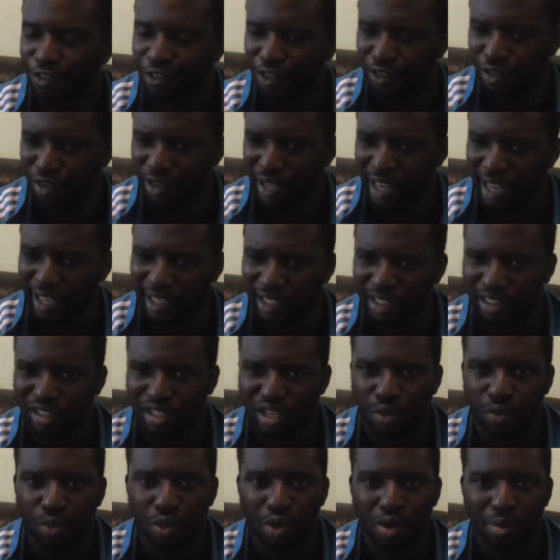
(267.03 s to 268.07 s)
for like
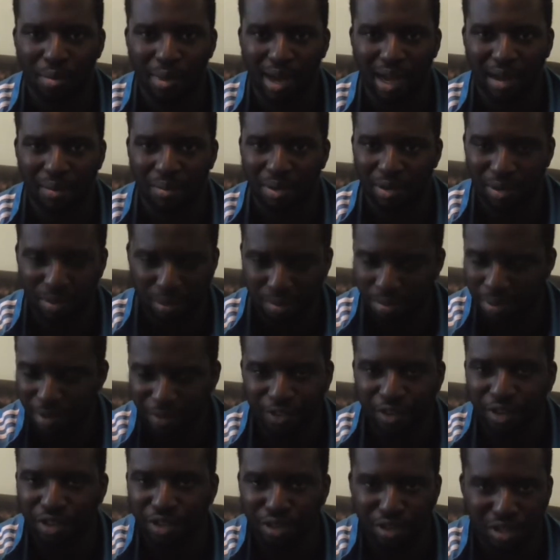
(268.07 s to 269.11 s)
to warm up
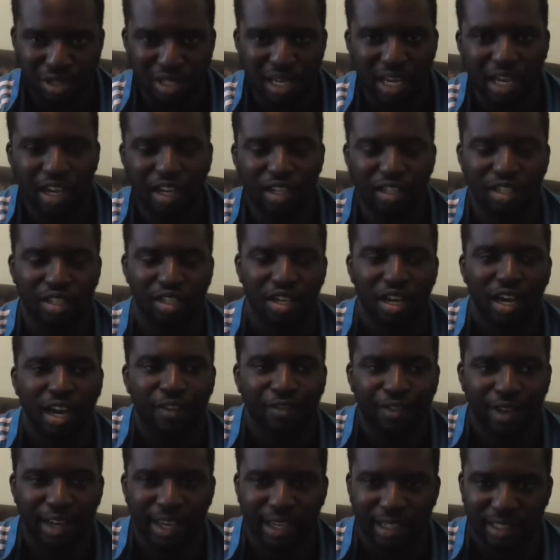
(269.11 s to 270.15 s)
before you start on your
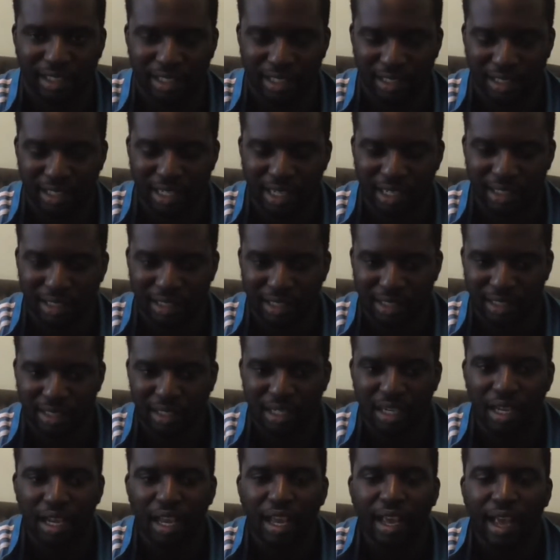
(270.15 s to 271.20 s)
other exercises,